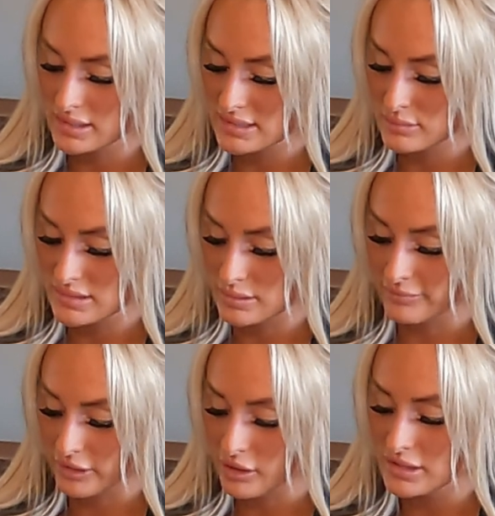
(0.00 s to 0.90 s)
He was some
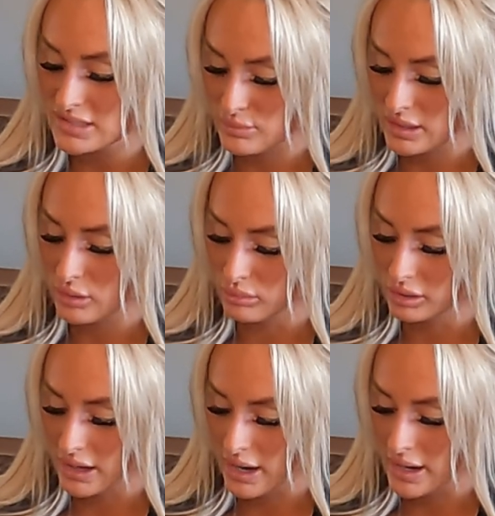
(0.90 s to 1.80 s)
very sweet old
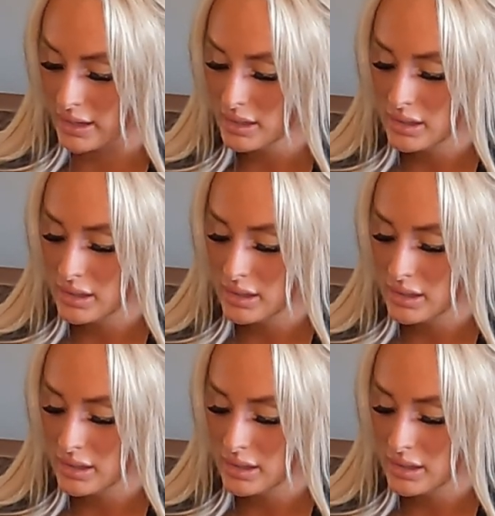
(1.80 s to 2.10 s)
guy.